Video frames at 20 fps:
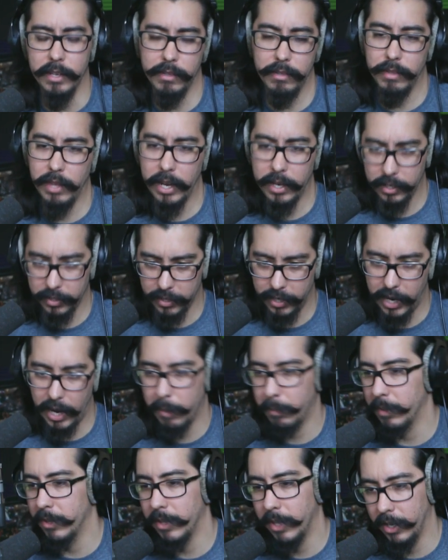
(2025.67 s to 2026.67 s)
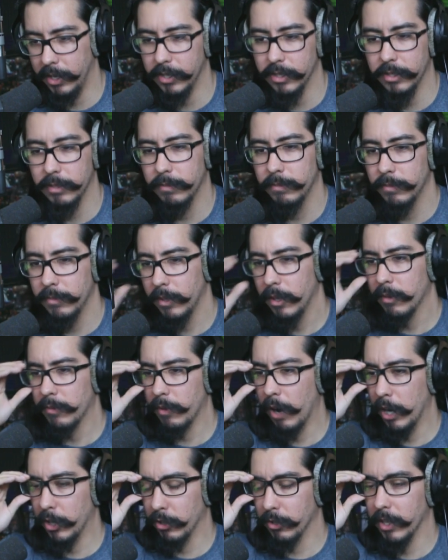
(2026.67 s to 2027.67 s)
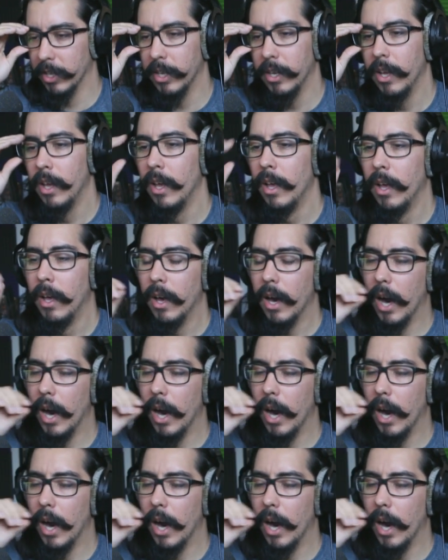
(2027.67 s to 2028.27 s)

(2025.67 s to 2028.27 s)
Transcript: and that doesn't happen. That is fraudulent.